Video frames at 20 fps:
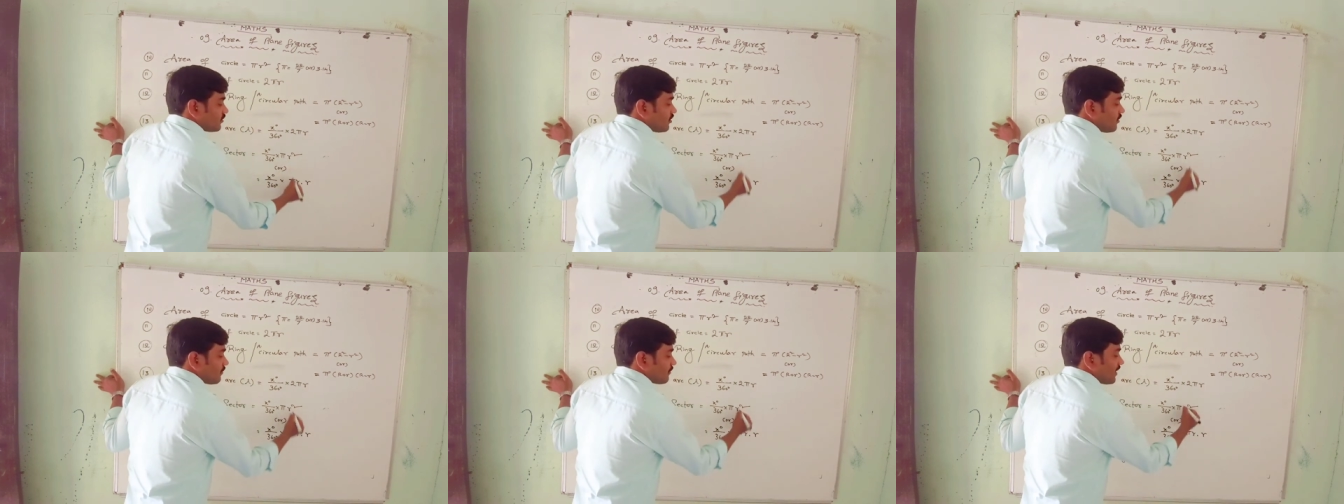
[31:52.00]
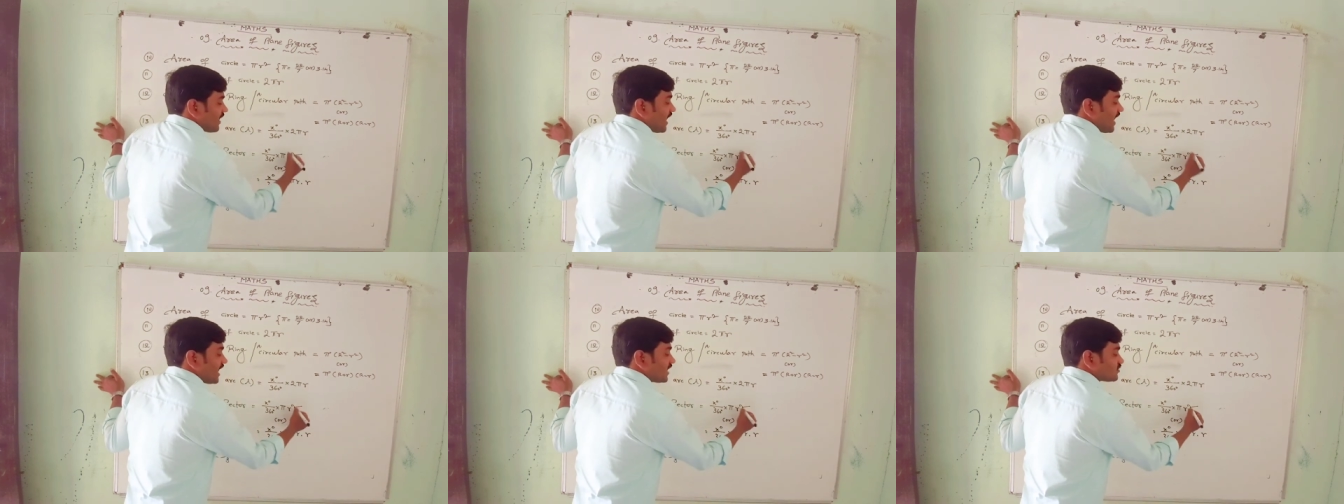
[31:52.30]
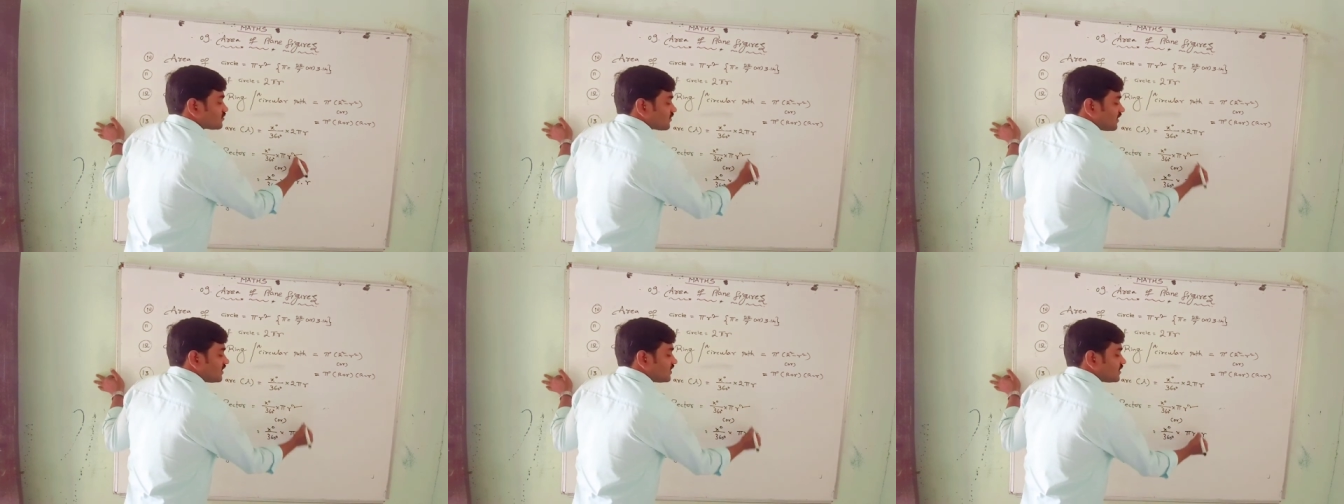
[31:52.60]
no, pi
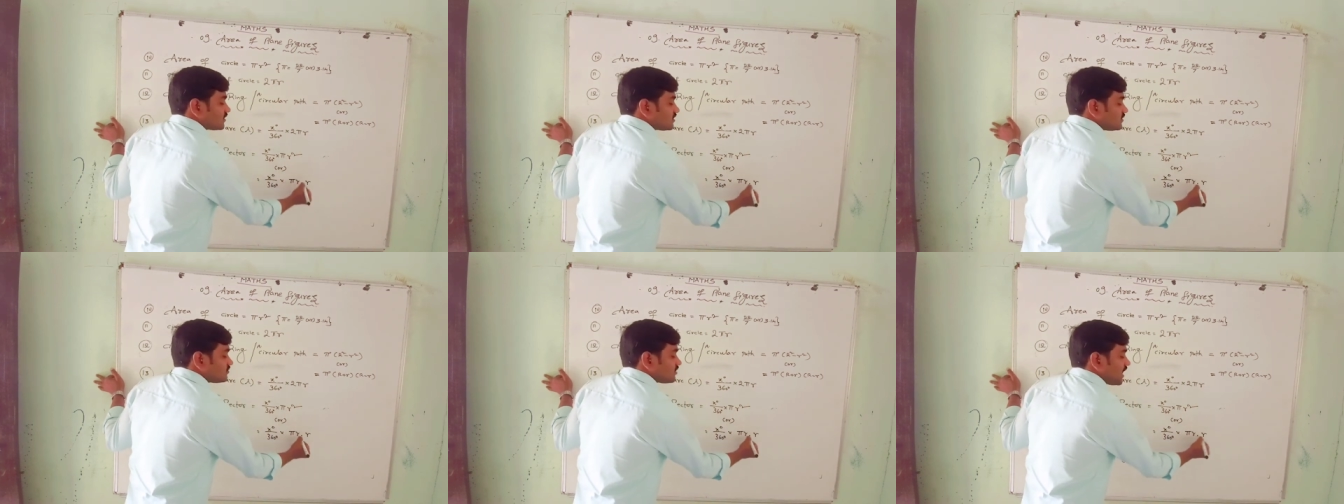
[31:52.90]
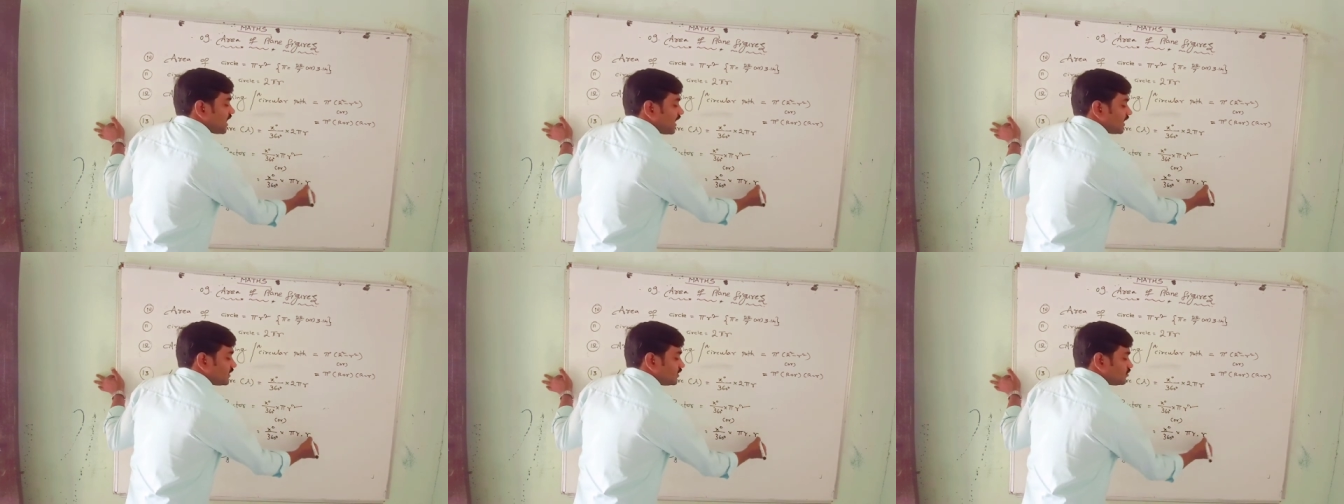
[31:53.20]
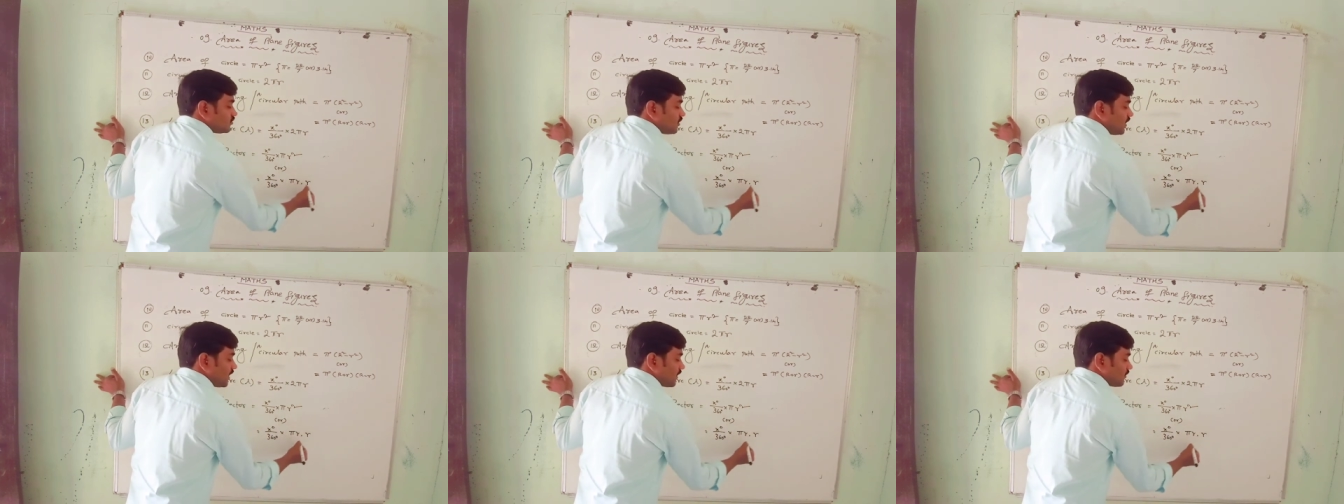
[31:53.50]
r square is r
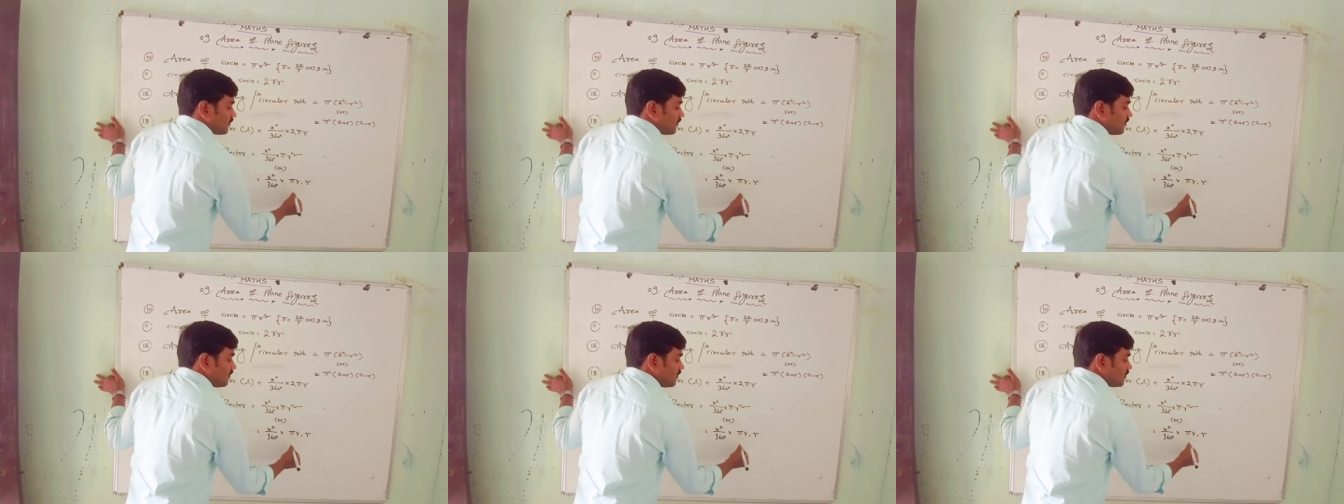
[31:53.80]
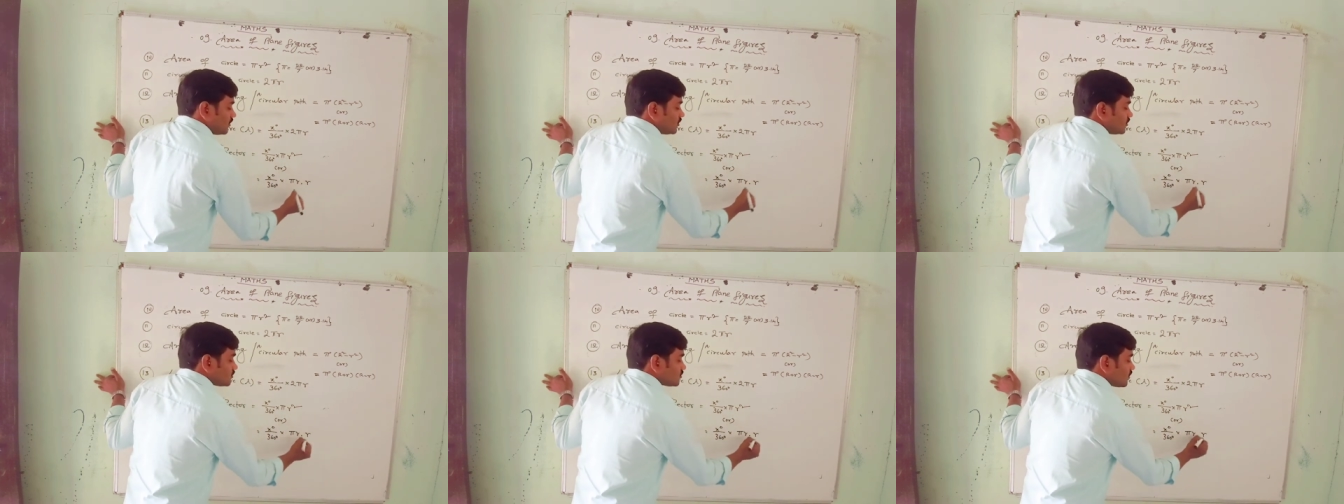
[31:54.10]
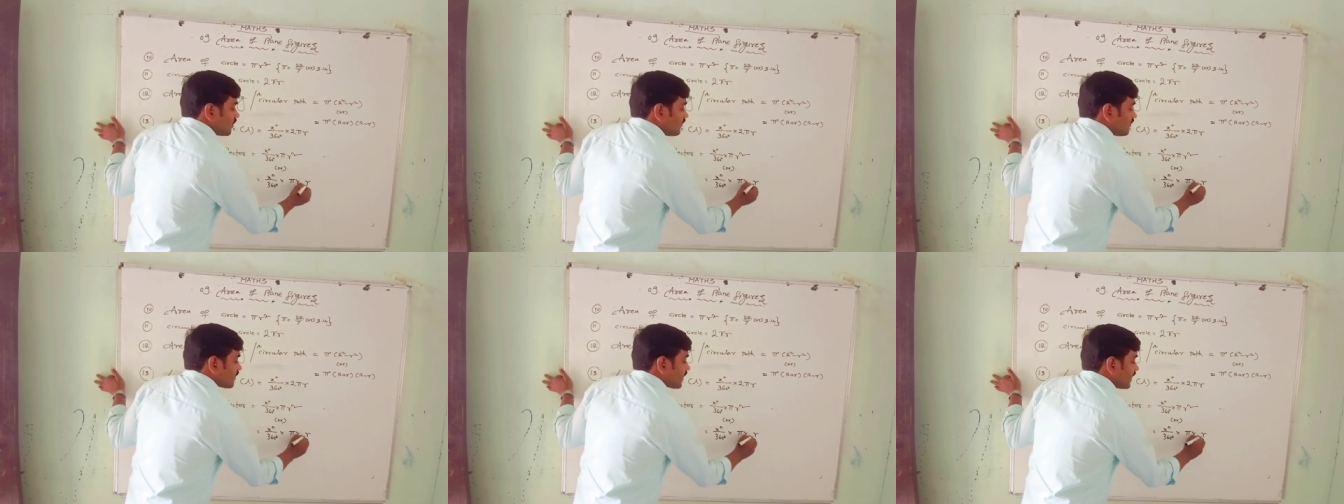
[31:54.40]
into r, no,
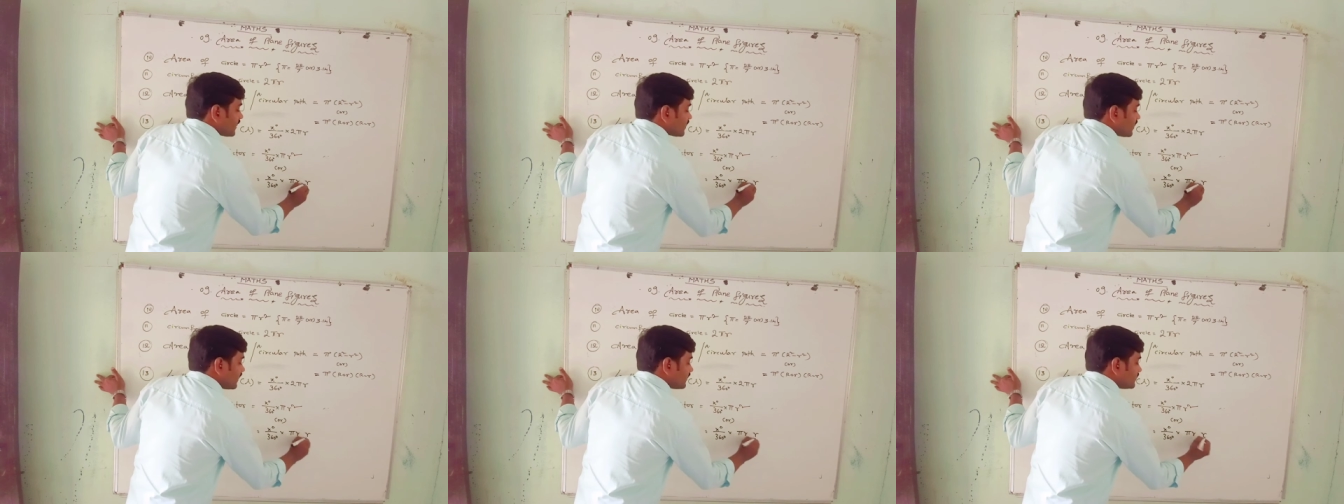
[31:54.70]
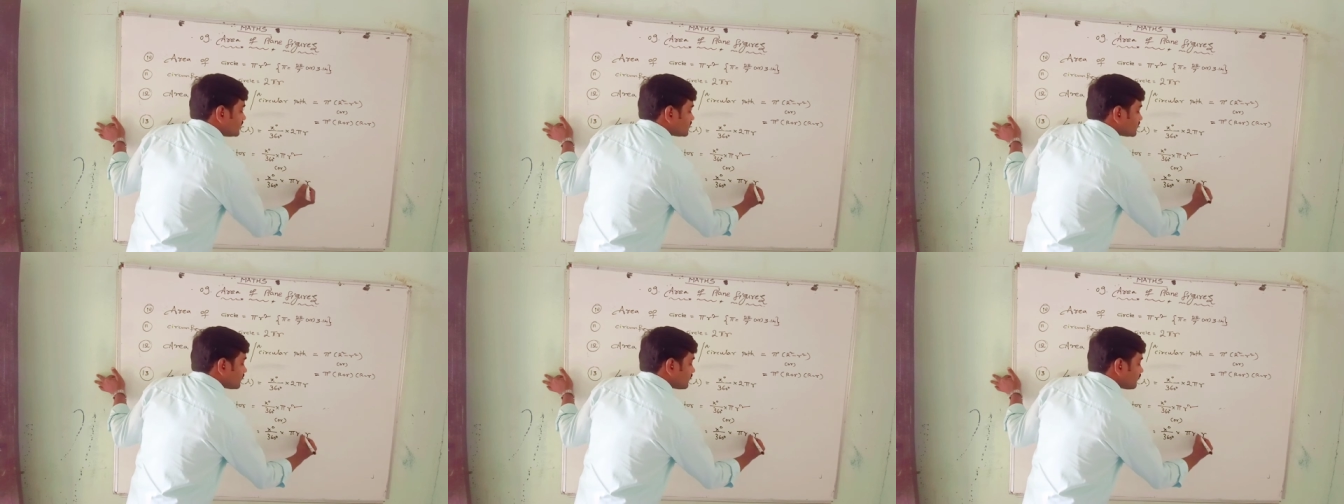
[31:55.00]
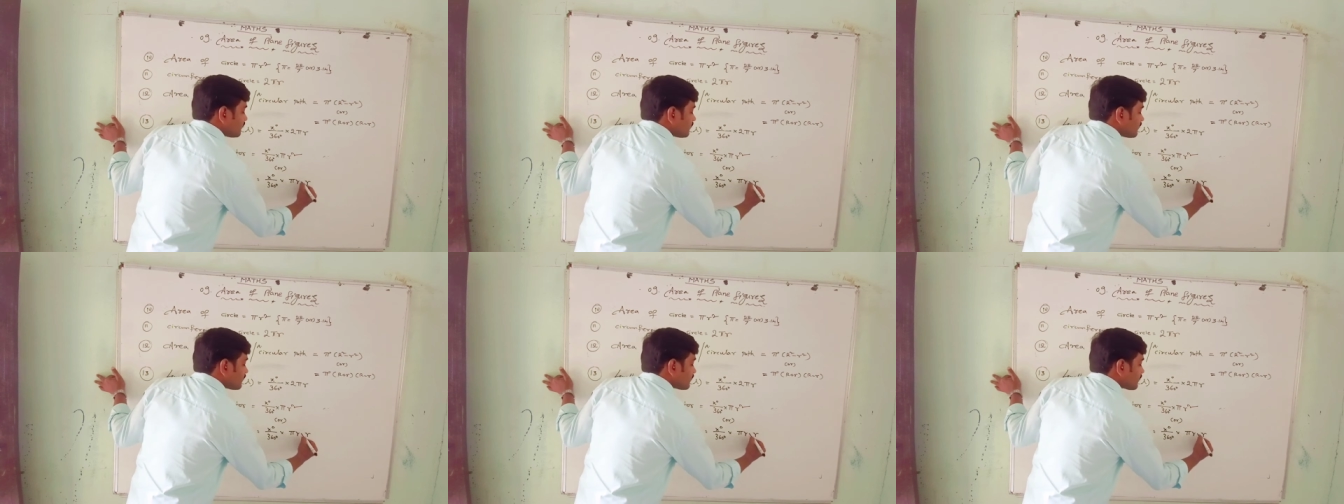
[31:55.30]
so I will write like
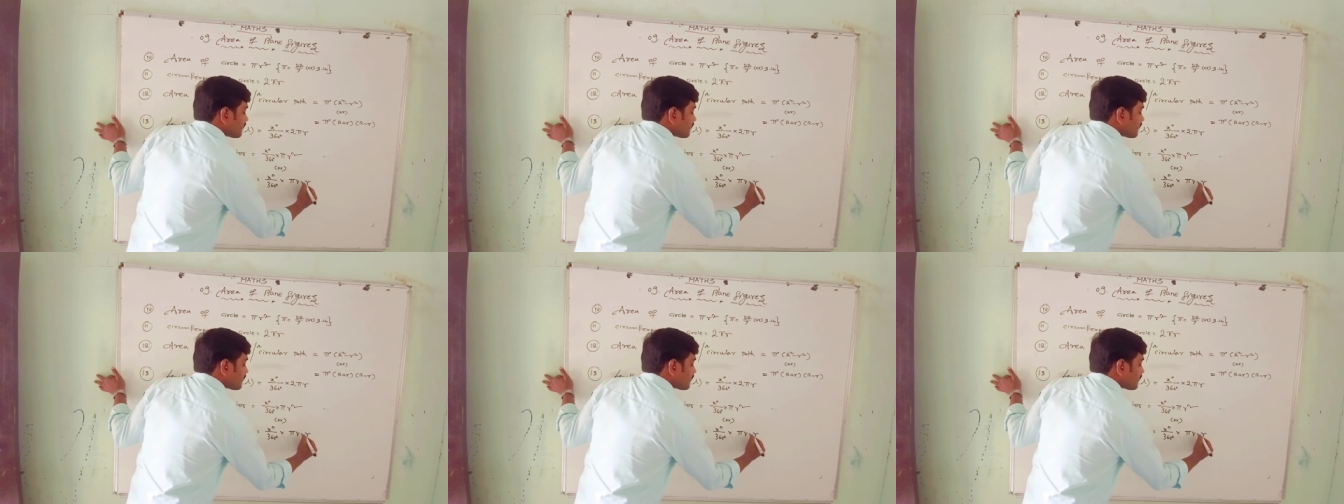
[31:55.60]
this: